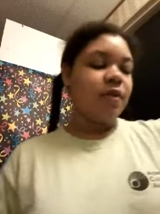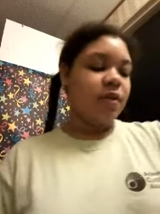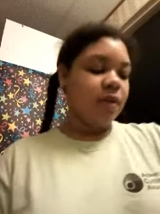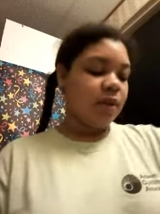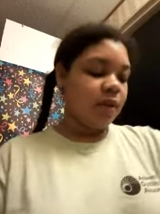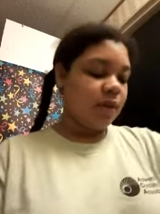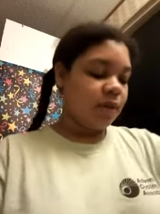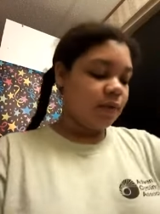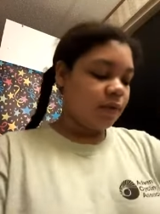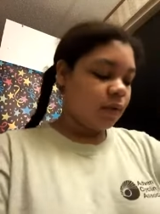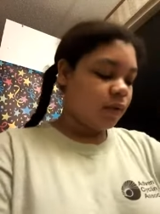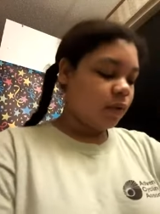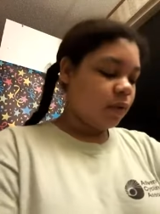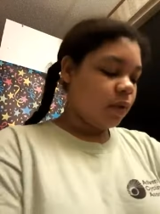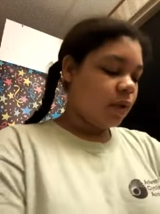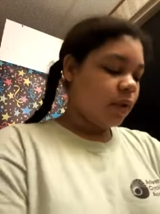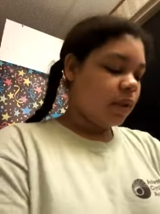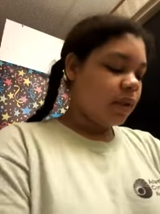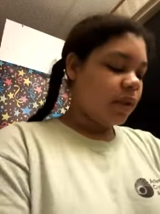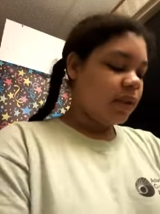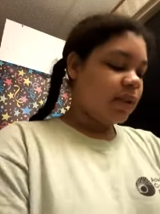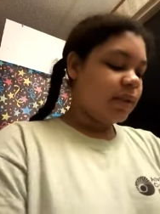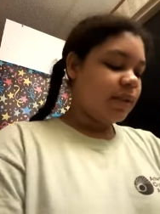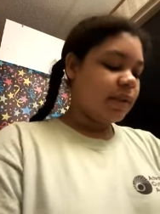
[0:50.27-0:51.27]
you have
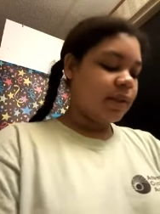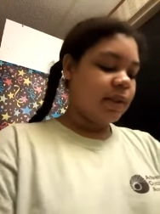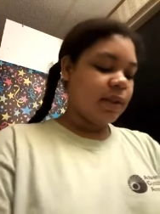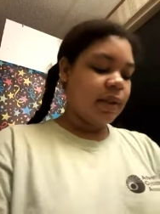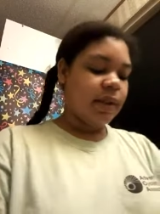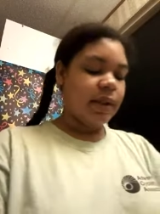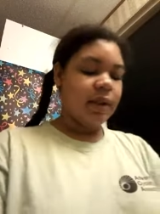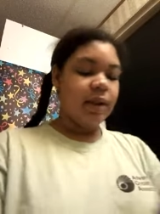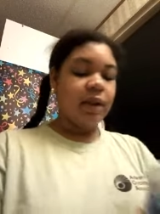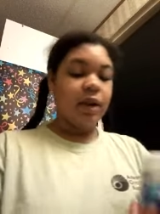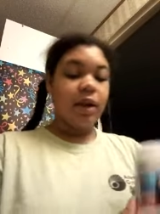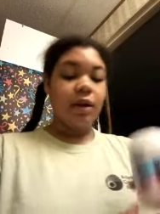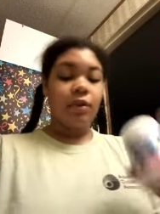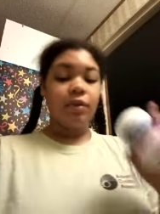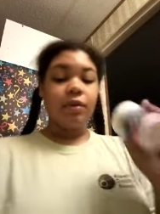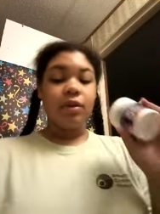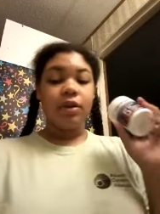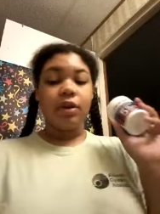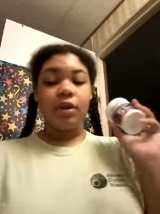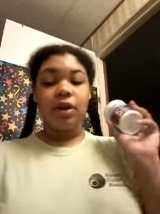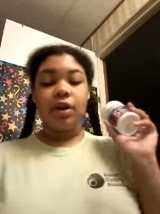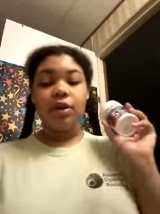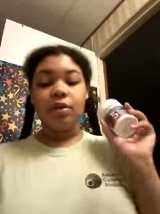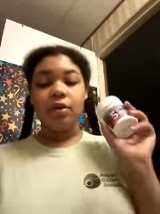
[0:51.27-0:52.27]
oily skin, I
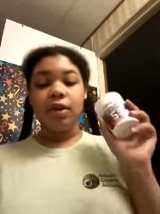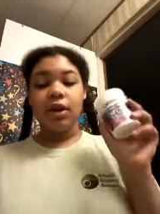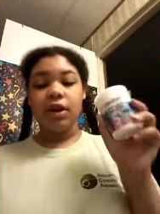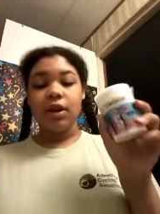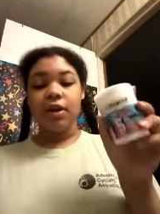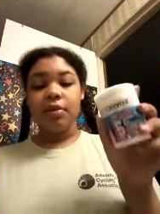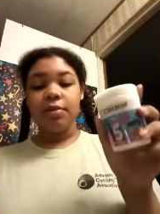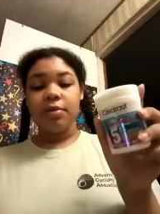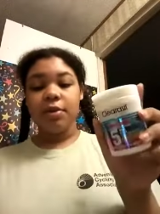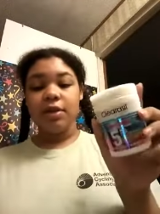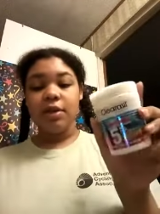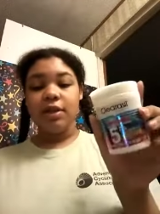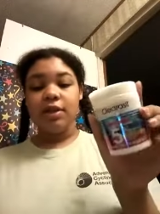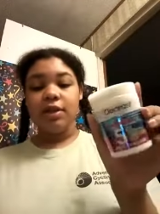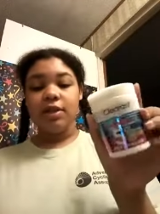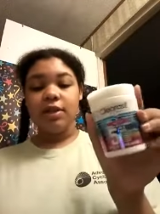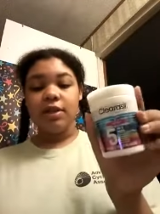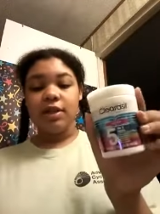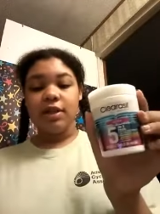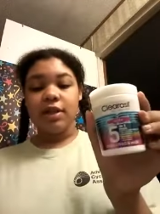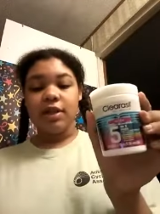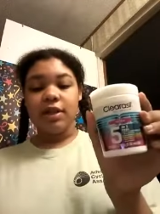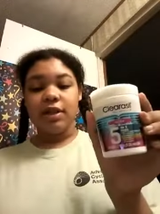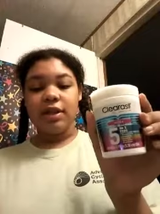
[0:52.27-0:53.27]
would not
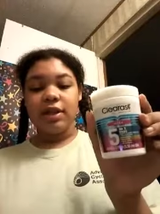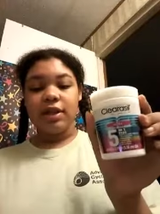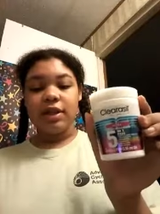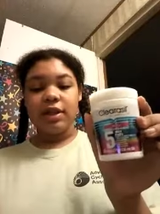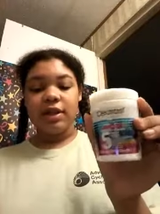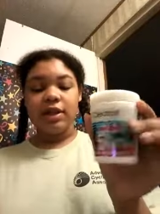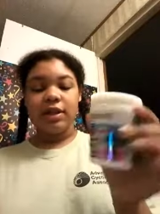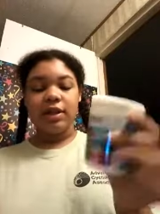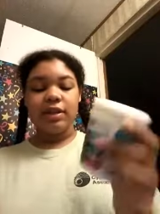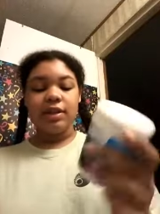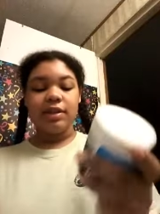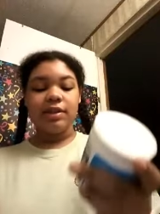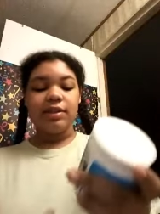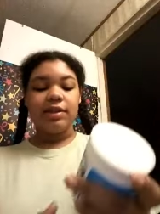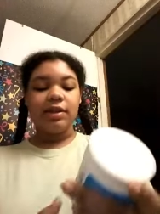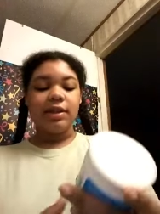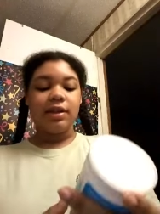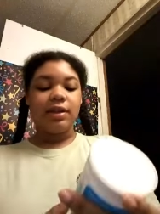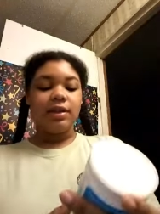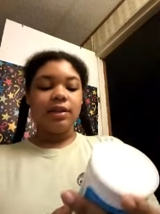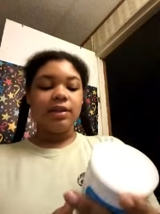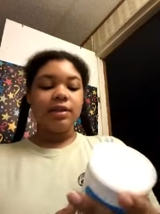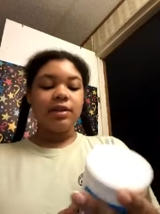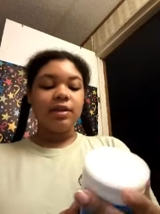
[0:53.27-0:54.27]
recommend this.
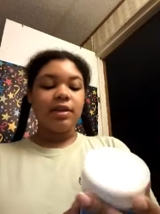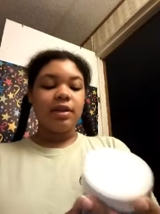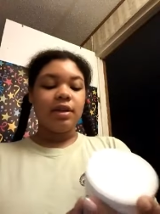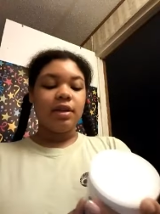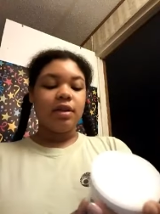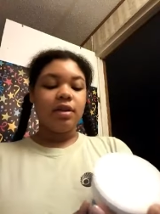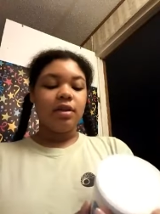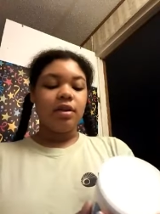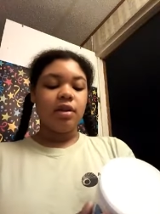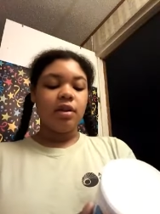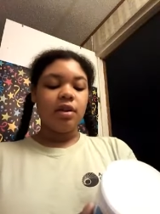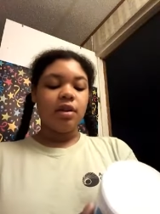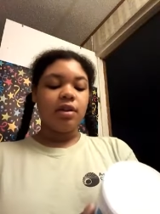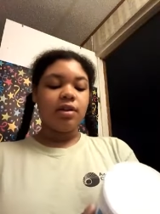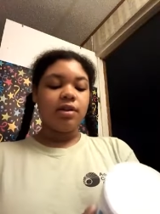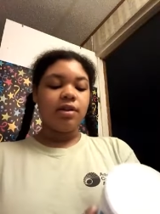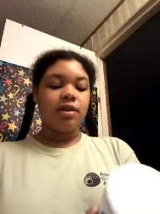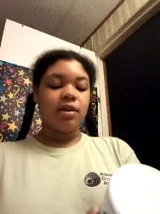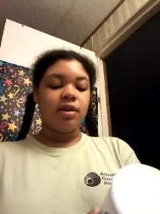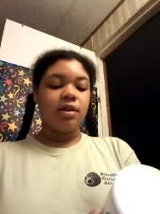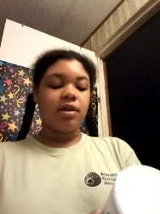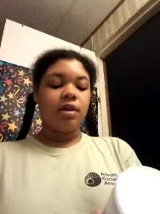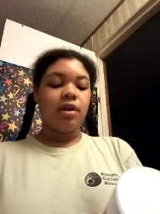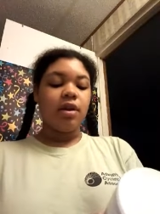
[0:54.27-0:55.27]
It is the
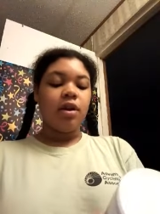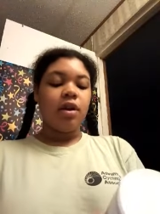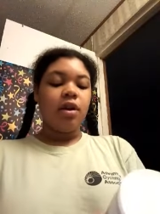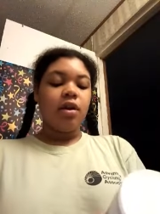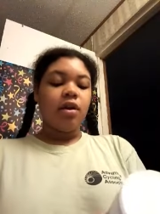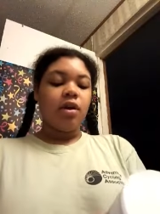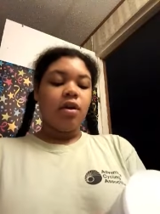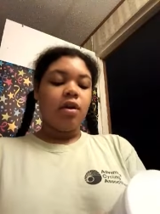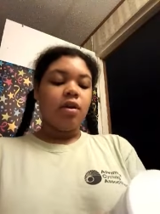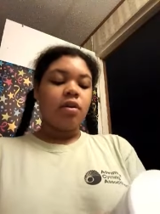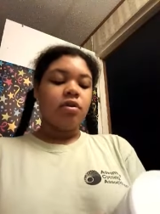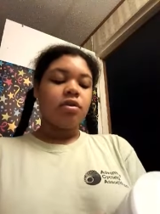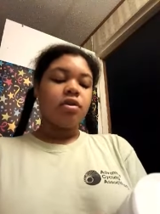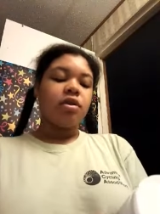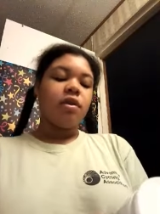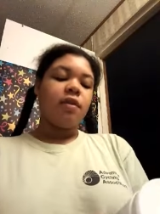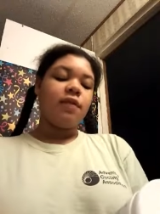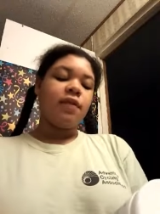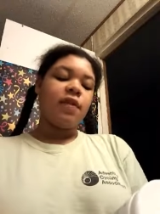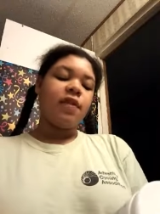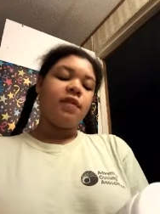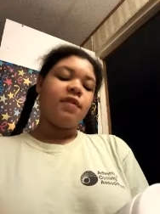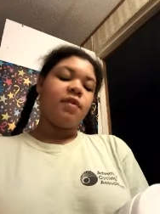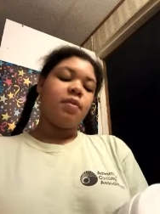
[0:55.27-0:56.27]
Clearasil Ultra
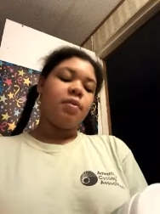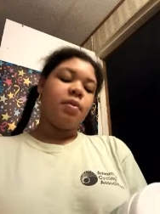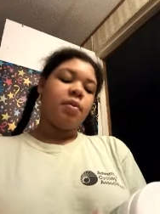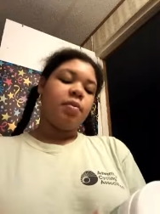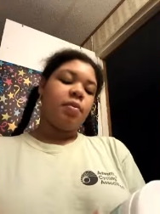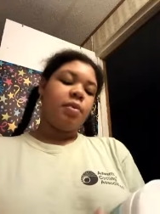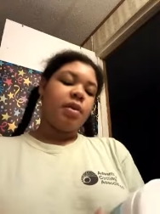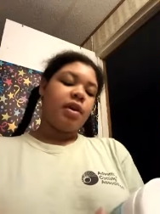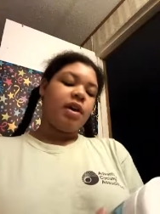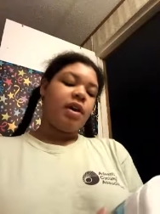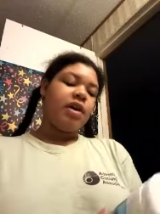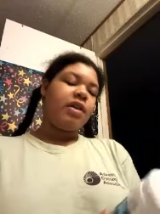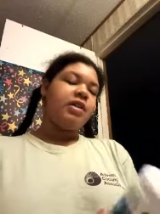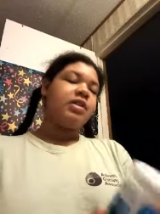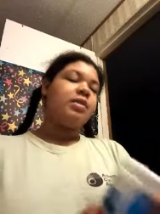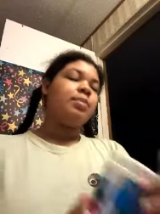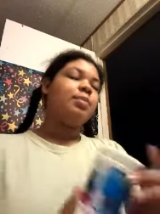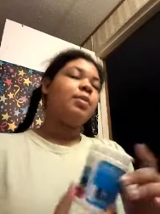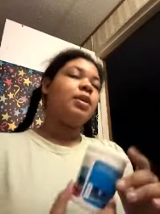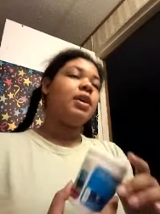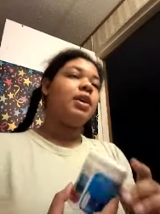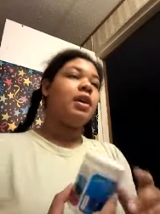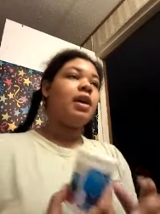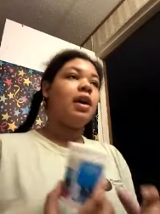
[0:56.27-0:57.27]
5 in 1 pads
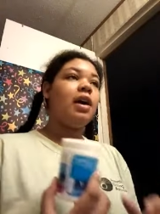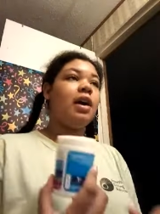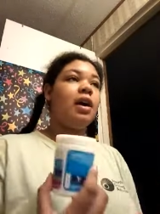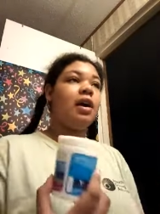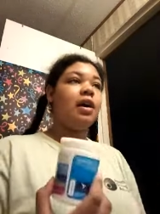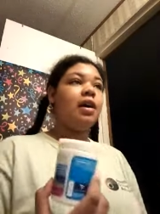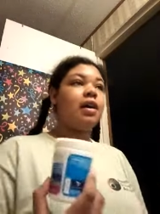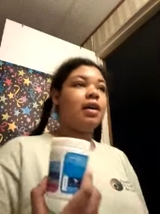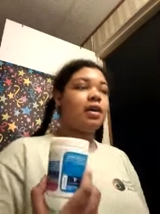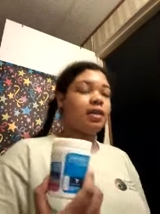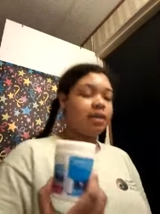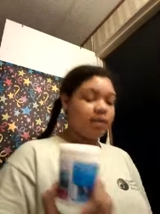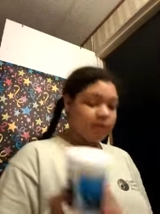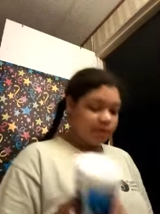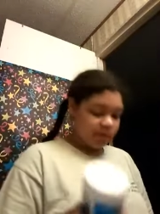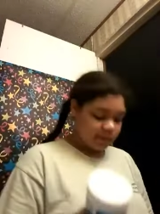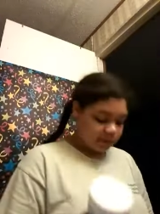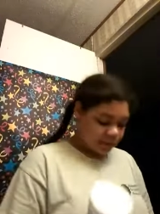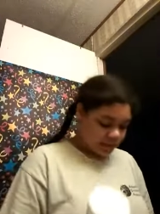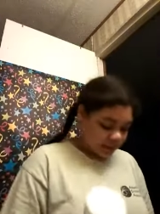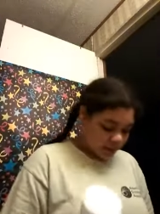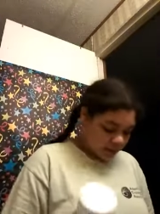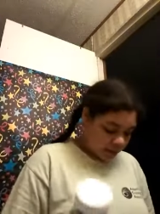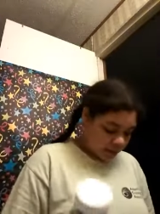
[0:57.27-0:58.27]
because